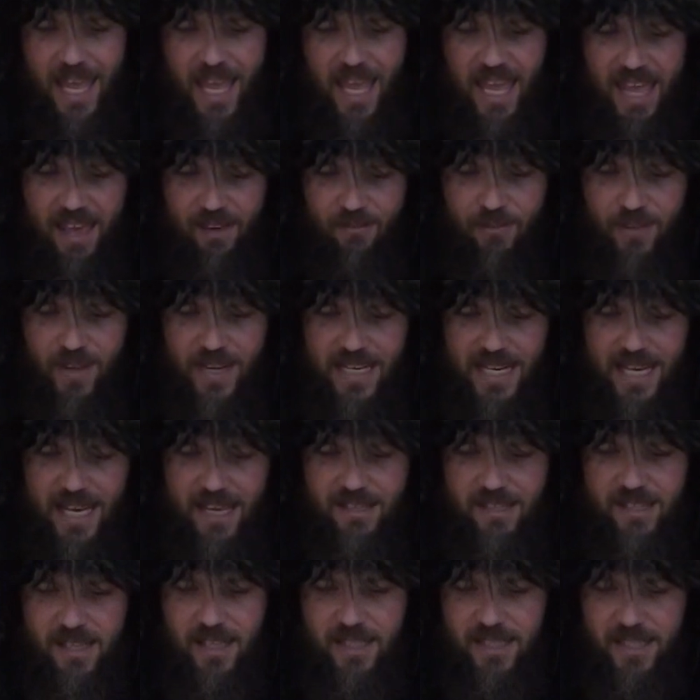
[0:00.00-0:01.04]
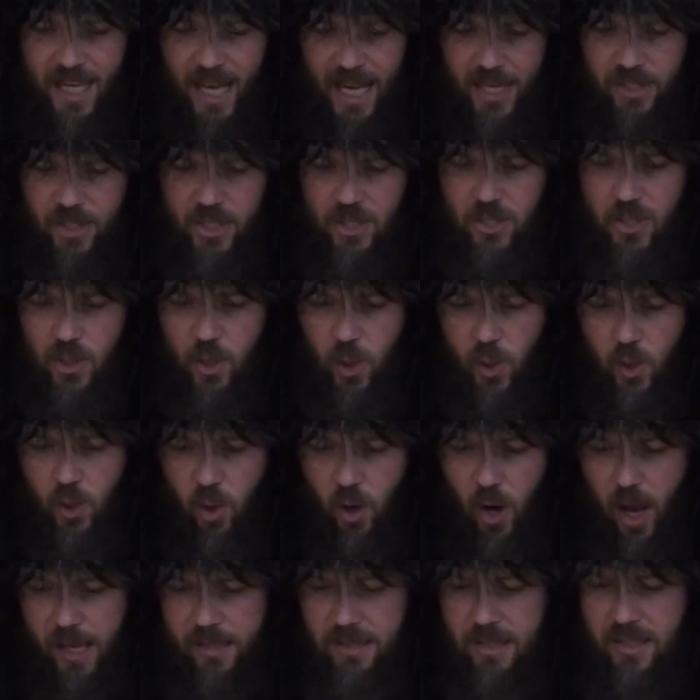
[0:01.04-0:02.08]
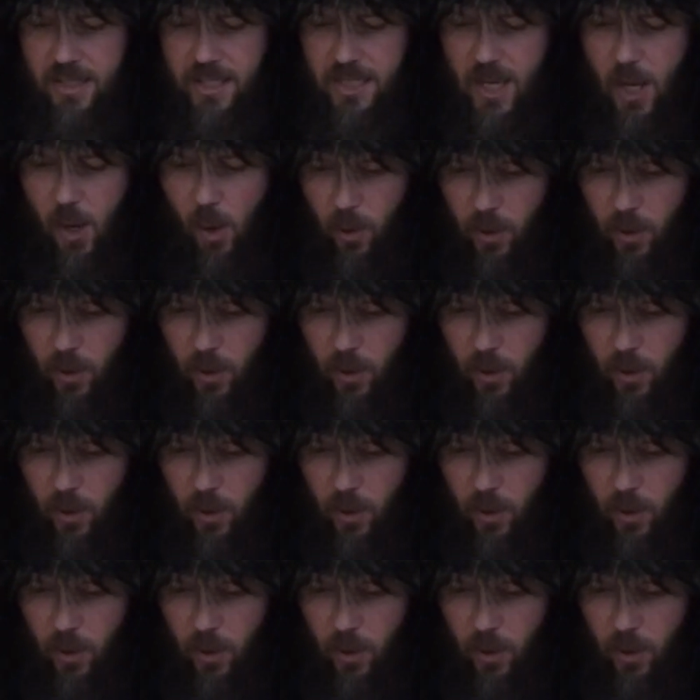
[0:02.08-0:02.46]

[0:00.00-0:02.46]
If a disc touches or crosses the